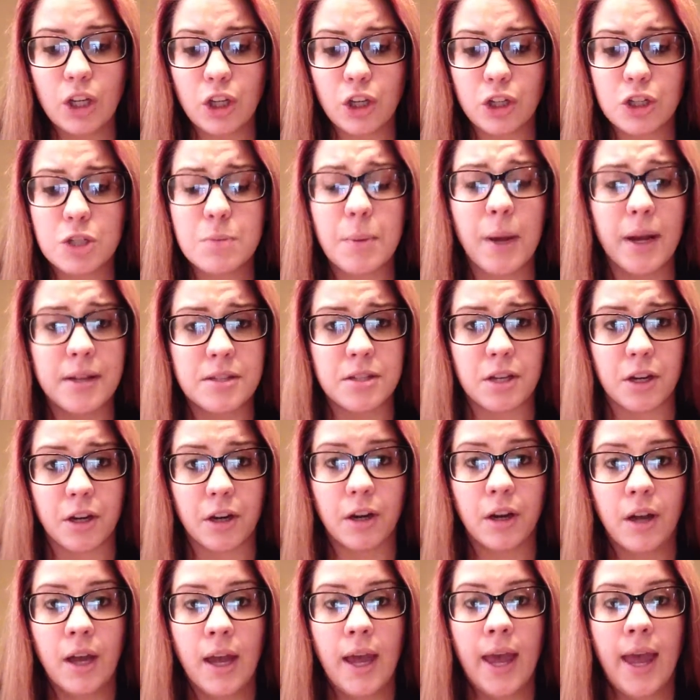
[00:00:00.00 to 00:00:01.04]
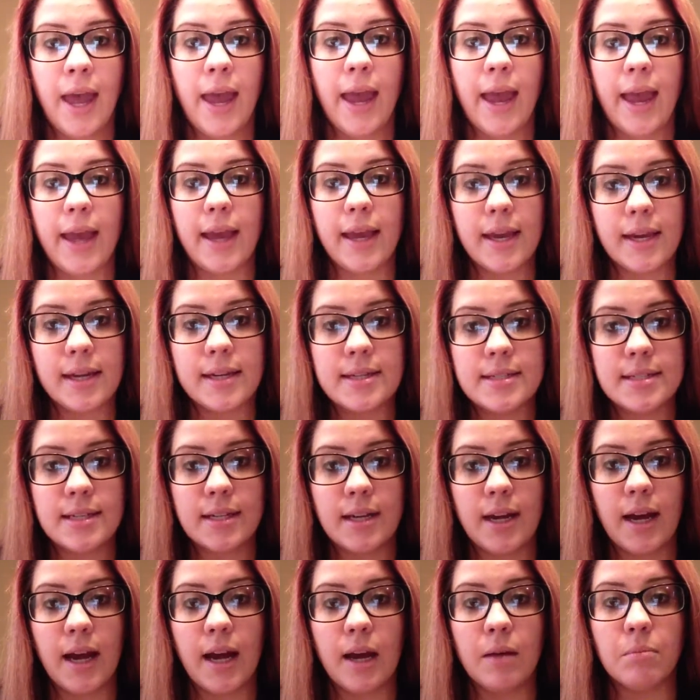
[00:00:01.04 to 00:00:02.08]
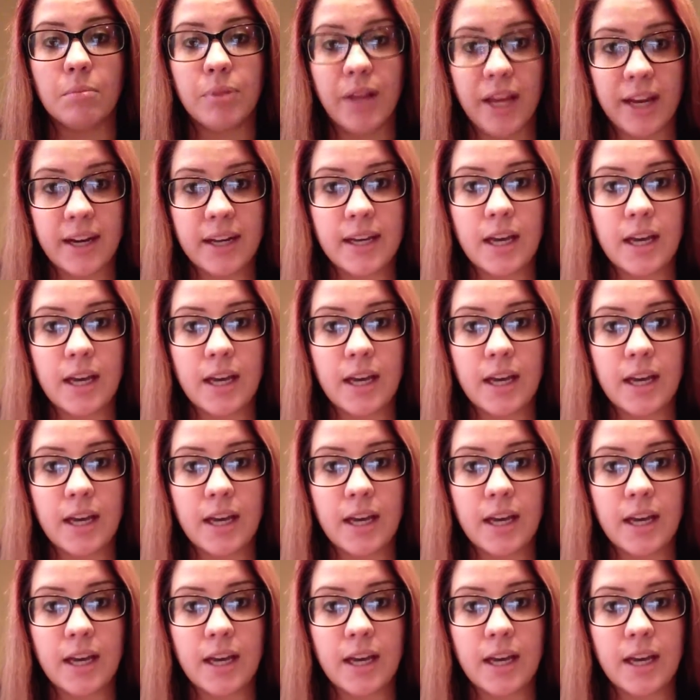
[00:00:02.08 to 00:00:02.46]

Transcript: sponsor and plan a